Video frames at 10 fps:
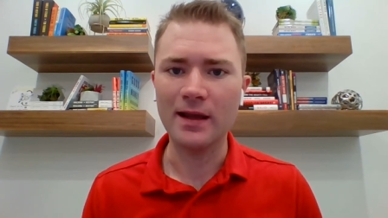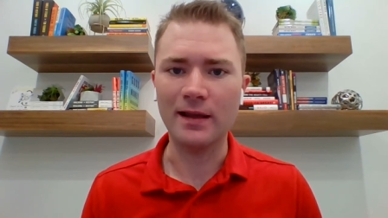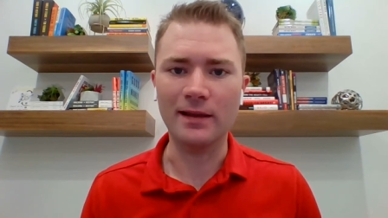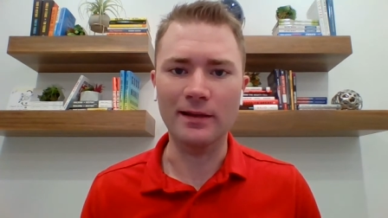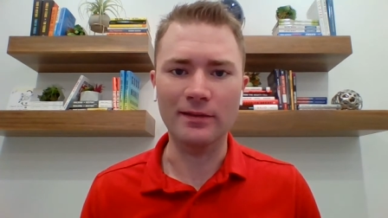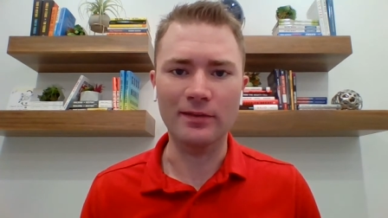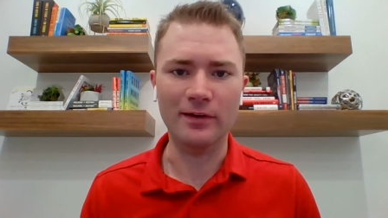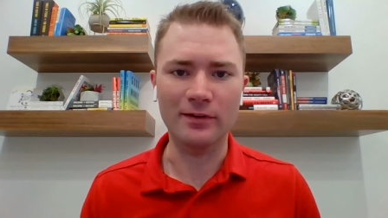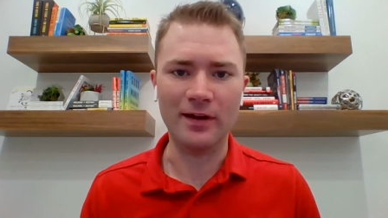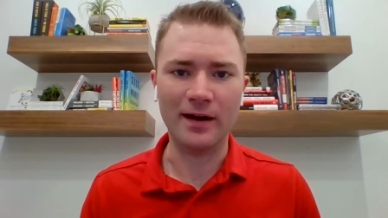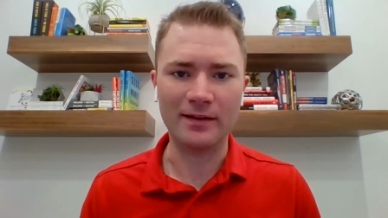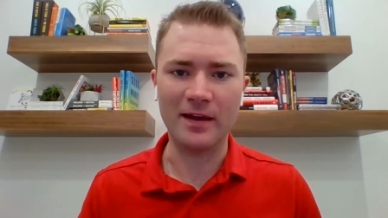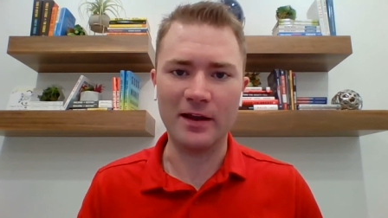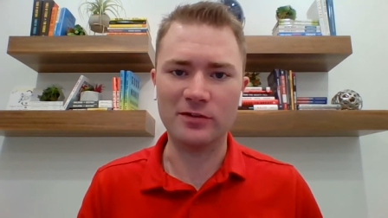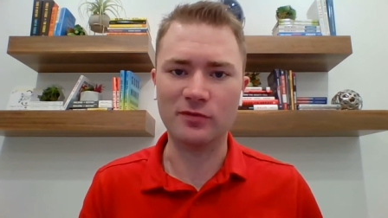and they're not
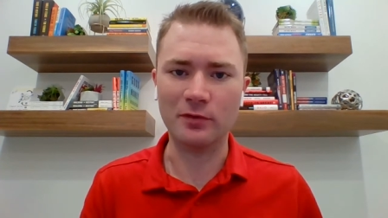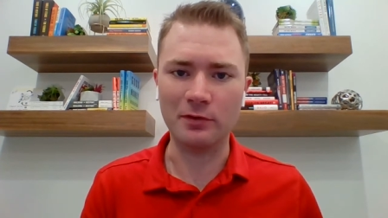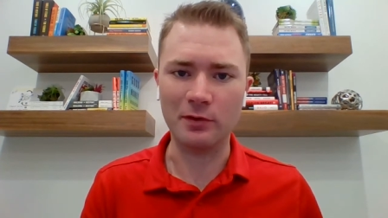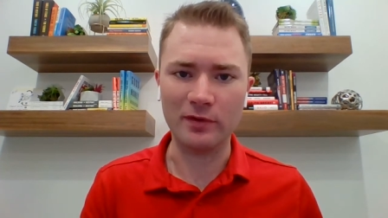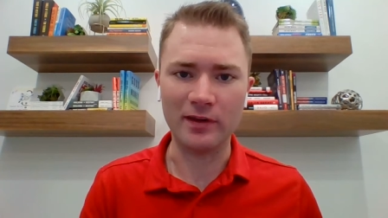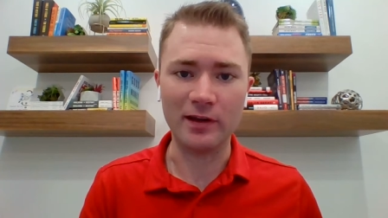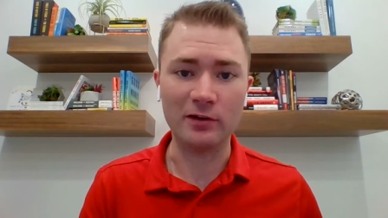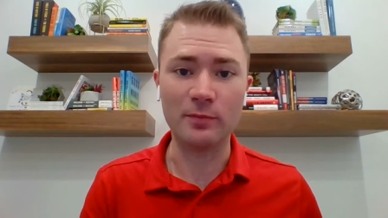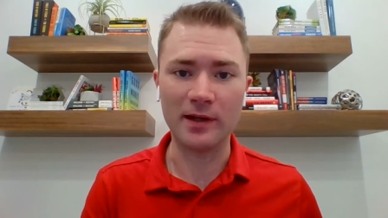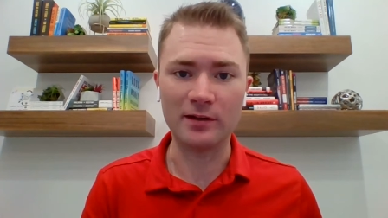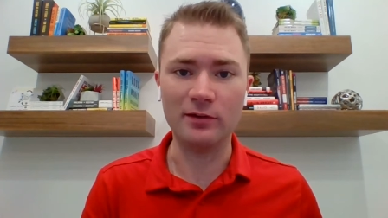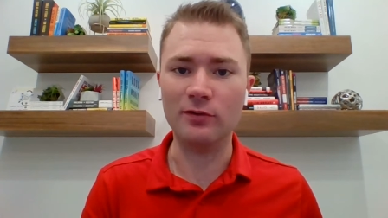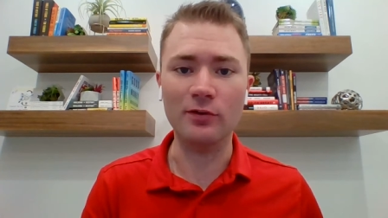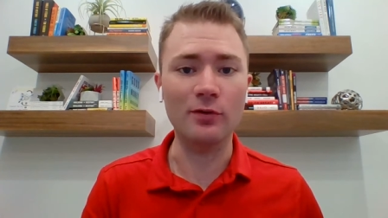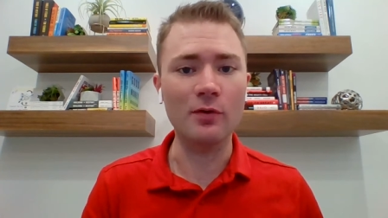cash flowing what they expected
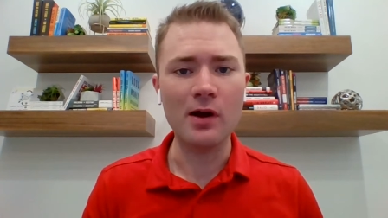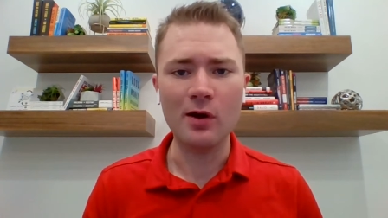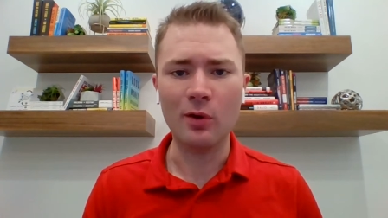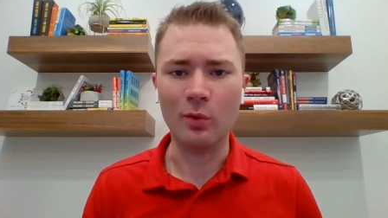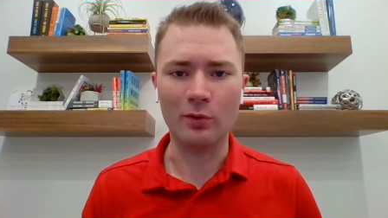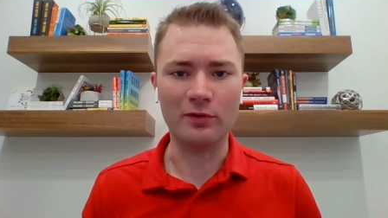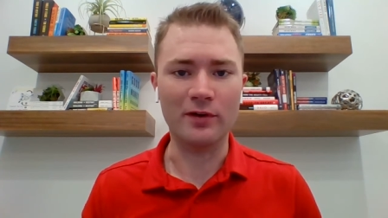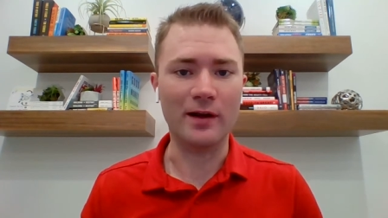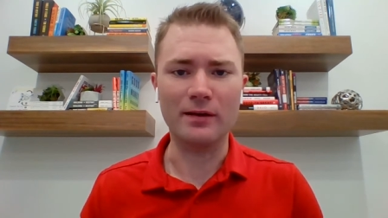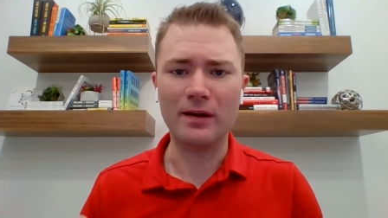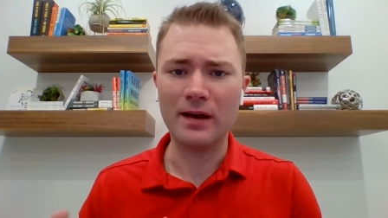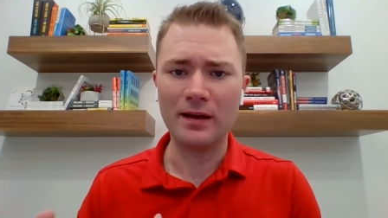to, or they're not,